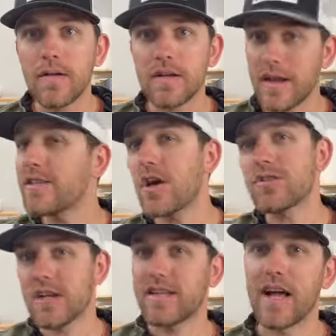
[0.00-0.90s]
and it's also
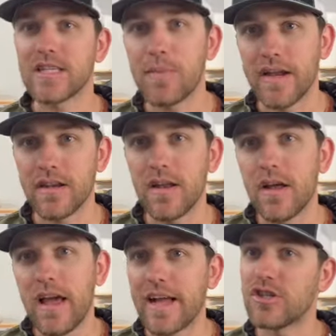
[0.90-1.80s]
got nice paint.
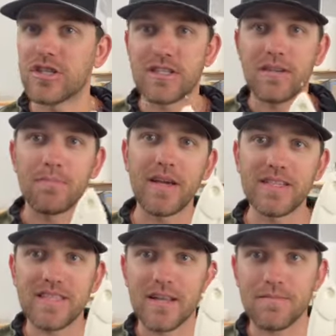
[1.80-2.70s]
It just
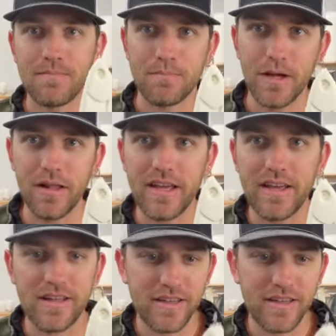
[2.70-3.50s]
means that Billy